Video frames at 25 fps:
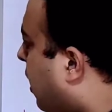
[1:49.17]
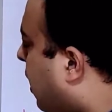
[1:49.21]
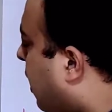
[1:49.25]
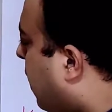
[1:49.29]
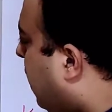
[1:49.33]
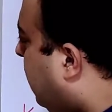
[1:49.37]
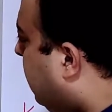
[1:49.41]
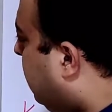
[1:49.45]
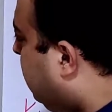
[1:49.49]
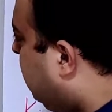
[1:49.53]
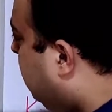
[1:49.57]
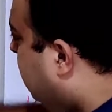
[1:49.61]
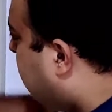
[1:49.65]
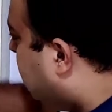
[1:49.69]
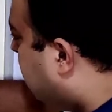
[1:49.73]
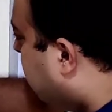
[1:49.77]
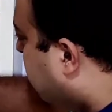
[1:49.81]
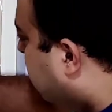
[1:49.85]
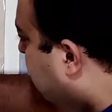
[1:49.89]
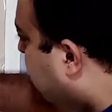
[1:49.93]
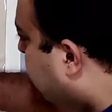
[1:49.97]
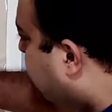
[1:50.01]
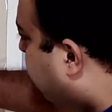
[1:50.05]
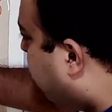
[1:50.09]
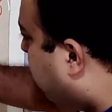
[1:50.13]
and
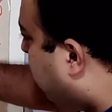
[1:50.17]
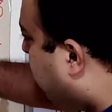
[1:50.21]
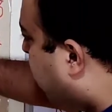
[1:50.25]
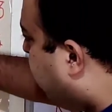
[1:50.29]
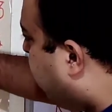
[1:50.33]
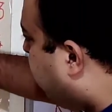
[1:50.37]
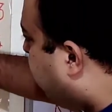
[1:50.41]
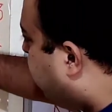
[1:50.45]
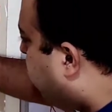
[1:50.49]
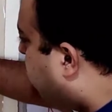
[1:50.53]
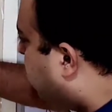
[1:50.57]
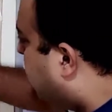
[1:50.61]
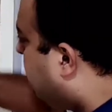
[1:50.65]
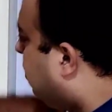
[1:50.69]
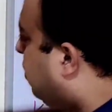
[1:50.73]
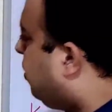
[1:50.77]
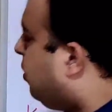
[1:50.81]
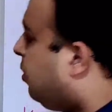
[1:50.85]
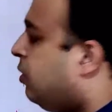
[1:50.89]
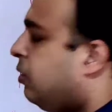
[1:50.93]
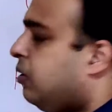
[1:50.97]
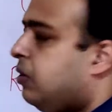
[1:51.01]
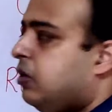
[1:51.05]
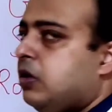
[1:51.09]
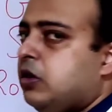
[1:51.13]
e5.
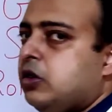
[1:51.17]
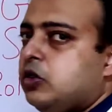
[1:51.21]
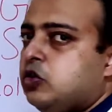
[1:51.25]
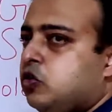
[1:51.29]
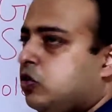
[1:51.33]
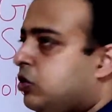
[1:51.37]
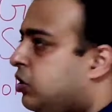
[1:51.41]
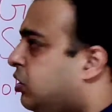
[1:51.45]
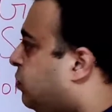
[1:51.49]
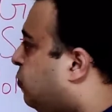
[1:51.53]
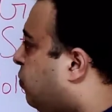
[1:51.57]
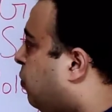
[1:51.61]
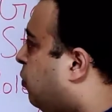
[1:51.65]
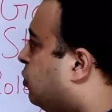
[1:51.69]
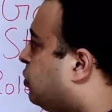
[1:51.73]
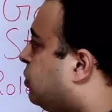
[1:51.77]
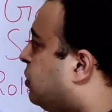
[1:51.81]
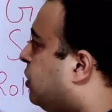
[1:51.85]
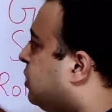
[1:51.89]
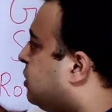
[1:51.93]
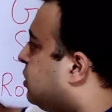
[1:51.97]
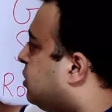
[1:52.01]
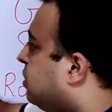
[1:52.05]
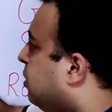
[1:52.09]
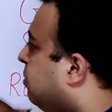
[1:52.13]
So this
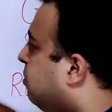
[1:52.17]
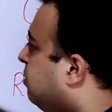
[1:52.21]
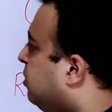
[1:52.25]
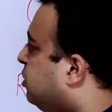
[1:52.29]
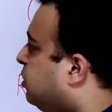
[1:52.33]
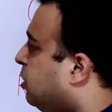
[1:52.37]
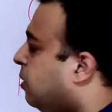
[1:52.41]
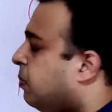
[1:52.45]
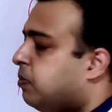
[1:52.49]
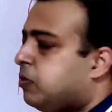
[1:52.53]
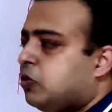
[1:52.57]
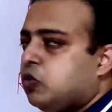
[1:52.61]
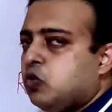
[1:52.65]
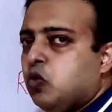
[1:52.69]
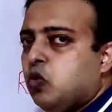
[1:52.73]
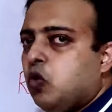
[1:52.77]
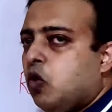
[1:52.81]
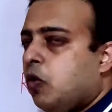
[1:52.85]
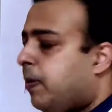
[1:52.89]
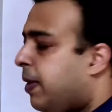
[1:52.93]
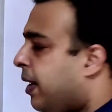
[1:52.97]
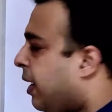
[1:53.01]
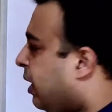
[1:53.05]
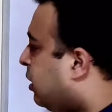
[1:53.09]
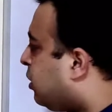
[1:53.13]
forces the bishop to
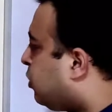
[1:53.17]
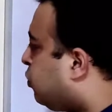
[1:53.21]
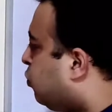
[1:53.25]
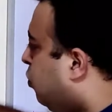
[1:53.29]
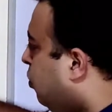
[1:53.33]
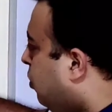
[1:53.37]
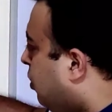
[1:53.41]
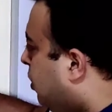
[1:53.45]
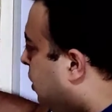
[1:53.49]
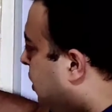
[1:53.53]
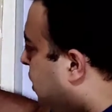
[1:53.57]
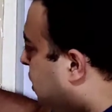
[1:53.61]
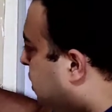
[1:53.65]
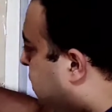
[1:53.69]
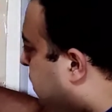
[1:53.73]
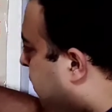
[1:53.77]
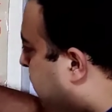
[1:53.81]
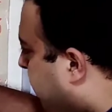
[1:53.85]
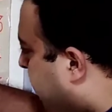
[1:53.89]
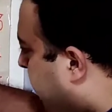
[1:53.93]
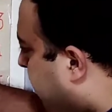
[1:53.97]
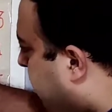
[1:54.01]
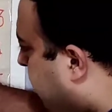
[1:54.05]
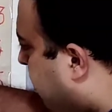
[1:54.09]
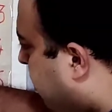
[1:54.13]
go back to
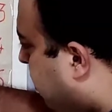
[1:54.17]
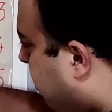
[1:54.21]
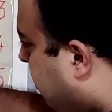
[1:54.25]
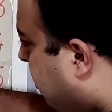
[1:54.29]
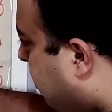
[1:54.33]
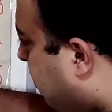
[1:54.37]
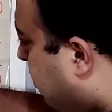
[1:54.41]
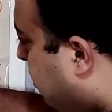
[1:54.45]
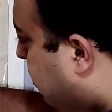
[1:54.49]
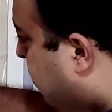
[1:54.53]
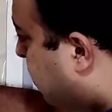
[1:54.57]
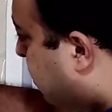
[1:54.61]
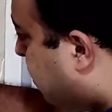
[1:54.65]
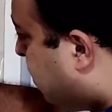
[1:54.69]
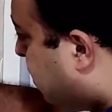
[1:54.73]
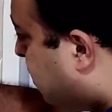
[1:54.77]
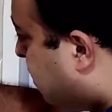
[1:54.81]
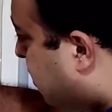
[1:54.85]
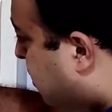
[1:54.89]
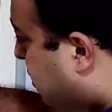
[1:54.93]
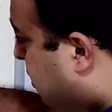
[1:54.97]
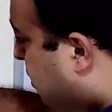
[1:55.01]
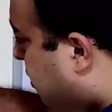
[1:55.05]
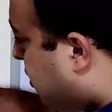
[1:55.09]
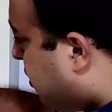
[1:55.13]
e7.
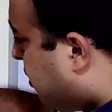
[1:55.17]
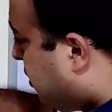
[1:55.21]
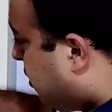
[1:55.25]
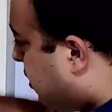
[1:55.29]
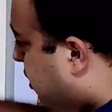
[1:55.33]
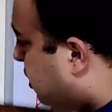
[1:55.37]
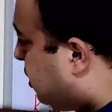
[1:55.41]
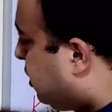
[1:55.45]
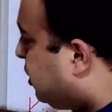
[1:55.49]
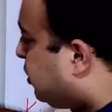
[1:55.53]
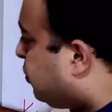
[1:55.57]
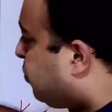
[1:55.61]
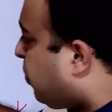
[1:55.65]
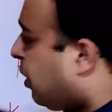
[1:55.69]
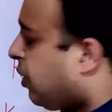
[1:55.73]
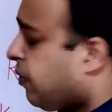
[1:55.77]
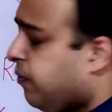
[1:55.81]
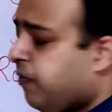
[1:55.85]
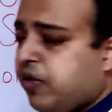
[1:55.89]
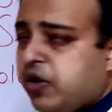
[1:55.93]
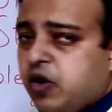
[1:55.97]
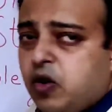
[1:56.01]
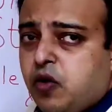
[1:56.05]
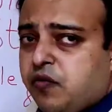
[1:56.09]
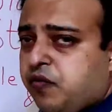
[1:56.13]
This is
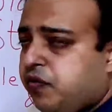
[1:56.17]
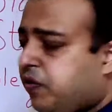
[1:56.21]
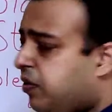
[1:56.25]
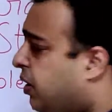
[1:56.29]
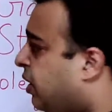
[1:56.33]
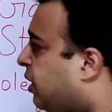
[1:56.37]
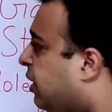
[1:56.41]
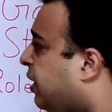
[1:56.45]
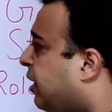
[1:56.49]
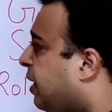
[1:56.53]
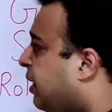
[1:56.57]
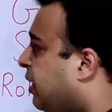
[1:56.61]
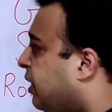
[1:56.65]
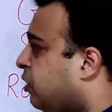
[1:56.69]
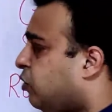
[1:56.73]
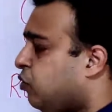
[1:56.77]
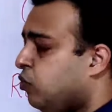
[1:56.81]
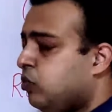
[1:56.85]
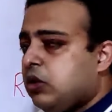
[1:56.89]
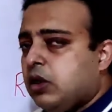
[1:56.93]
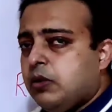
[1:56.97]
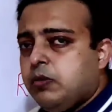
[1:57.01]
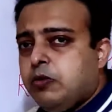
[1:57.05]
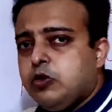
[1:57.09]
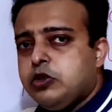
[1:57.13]
one way of getting
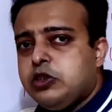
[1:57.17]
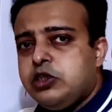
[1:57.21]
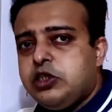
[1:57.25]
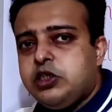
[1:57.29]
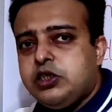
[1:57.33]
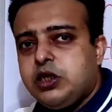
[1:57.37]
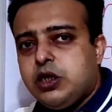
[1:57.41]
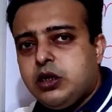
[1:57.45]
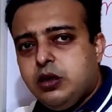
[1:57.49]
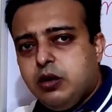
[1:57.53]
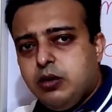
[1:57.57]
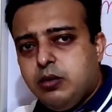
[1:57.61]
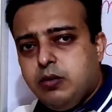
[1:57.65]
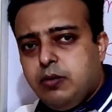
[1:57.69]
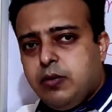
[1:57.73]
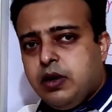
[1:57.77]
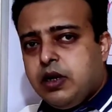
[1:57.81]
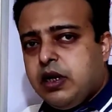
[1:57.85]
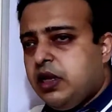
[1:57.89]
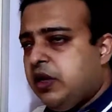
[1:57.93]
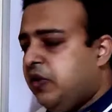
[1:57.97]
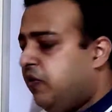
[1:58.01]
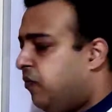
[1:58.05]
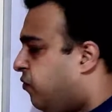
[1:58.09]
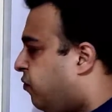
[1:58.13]
into the position,
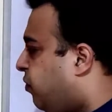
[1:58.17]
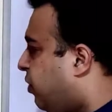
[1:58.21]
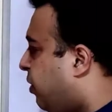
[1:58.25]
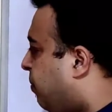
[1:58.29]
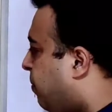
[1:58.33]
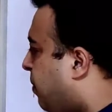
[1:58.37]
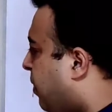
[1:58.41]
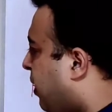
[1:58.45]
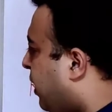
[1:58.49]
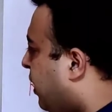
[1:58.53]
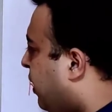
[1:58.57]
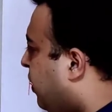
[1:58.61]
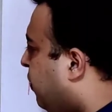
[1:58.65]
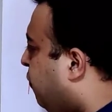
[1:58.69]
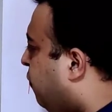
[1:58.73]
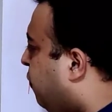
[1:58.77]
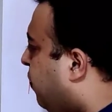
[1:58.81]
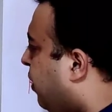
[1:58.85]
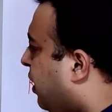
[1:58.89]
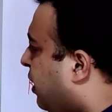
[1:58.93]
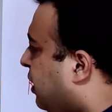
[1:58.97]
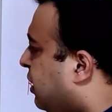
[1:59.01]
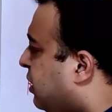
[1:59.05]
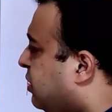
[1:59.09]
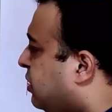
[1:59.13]
but if we play
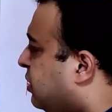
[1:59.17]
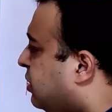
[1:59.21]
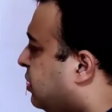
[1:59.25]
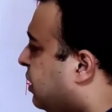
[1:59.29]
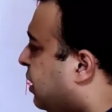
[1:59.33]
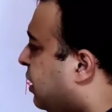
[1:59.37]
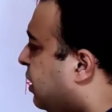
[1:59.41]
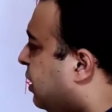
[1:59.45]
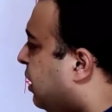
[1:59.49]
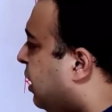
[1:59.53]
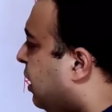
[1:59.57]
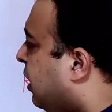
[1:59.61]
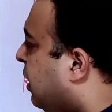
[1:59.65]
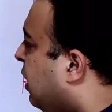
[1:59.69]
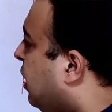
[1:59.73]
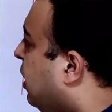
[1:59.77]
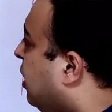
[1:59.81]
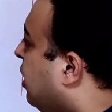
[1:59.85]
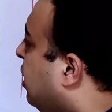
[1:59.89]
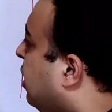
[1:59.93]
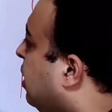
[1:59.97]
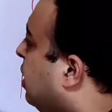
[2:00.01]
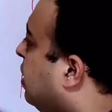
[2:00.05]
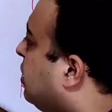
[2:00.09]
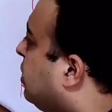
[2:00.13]
e5
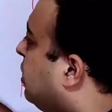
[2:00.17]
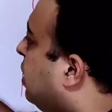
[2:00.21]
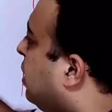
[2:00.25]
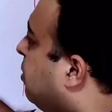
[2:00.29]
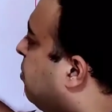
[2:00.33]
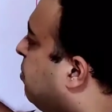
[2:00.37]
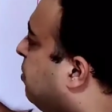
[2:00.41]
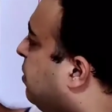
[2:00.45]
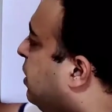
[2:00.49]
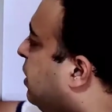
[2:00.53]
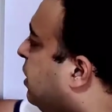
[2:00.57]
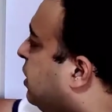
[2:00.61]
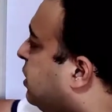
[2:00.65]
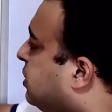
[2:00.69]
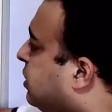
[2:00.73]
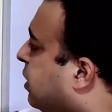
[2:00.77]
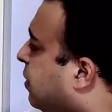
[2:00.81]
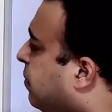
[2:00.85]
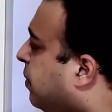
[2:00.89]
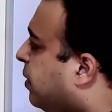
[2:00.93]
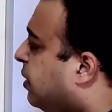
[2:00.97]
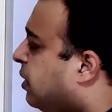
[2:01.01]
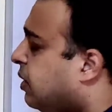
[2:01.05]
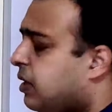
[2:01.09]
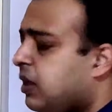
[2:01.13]
instantly, then
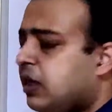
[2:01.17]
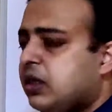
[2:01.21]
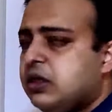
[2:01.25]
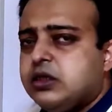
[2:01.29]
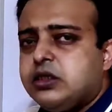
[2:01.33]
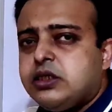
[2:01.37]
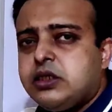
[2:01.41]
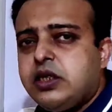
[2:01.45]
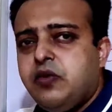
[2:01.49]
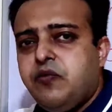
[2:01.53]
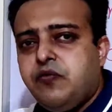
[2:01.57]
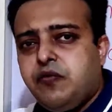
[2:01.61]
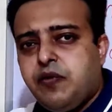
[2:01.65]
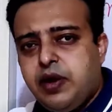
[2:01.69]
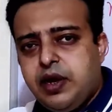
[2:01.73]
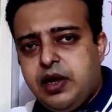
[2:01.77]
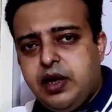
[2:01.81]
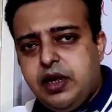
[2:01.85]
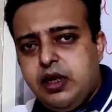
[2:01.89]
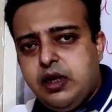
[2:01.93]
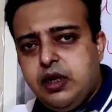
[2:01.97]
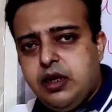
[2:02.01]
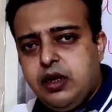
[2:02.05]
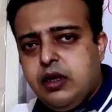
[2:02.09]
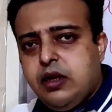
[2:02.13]
be7, then
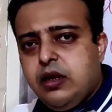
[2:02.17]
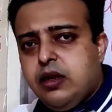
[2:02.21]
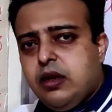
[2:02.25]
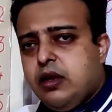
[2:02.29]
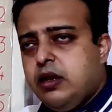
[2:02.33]
c5